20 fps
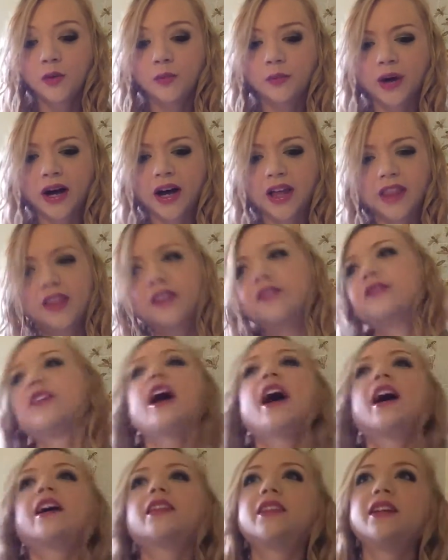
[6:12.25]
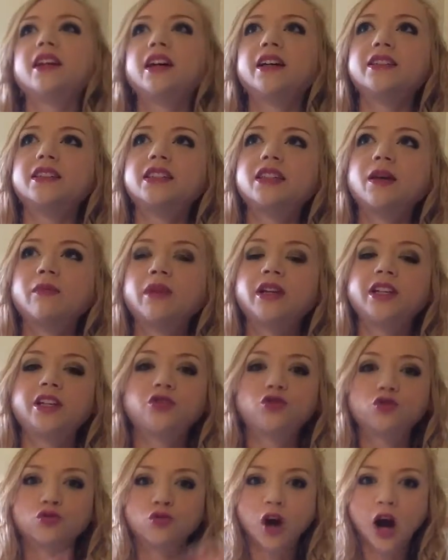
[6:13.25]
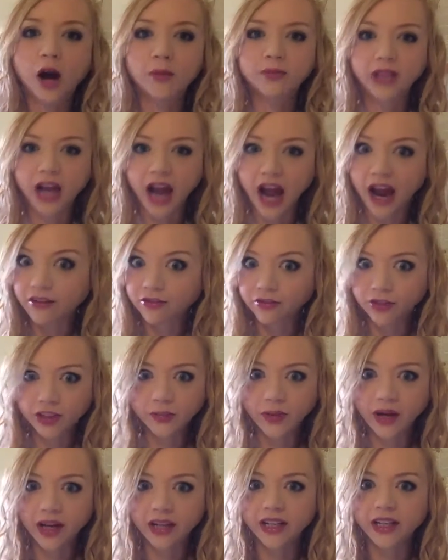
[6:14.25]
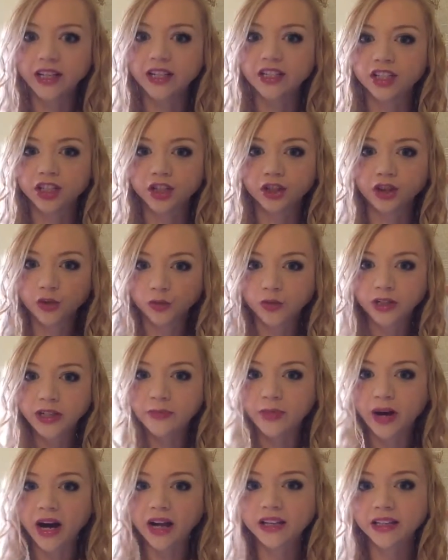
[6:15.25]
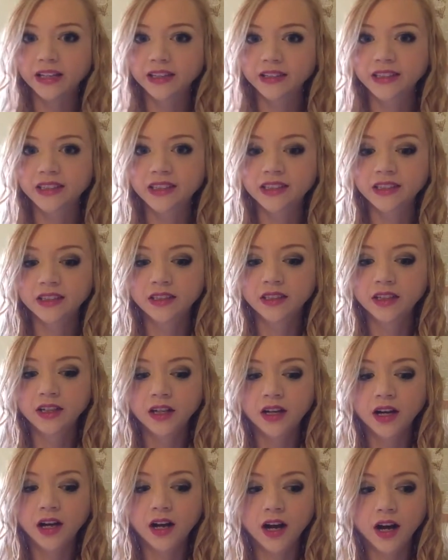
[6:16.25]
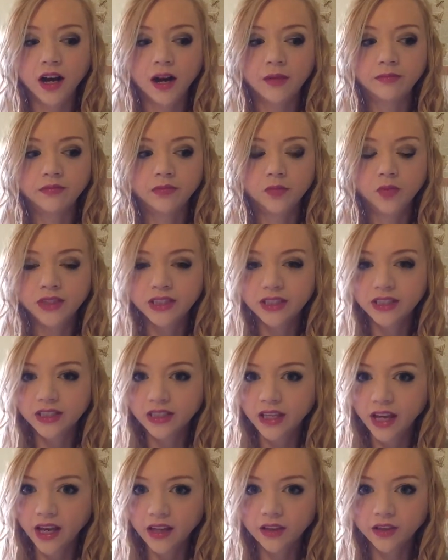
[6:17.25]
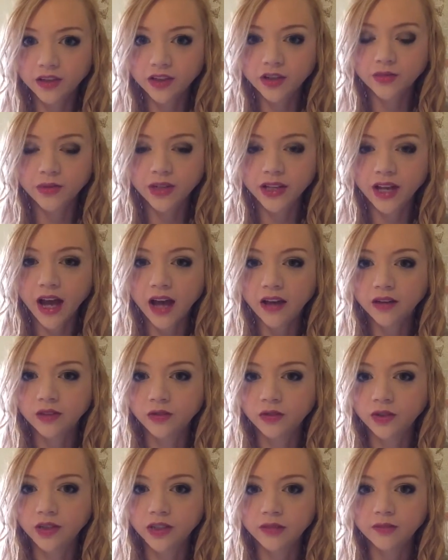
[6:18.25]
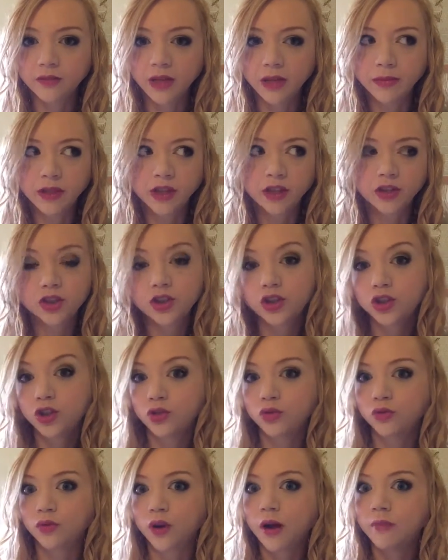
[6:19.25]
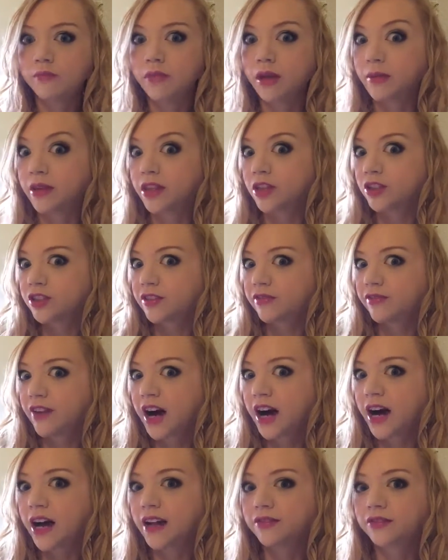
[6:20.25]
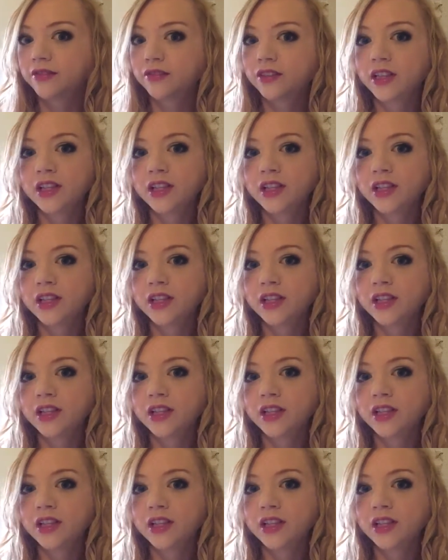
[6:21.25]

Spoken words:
But the fact that somebody dropped everybody into three buckets, what's to say there's three categories? Maybe there's two. Maybe there's five.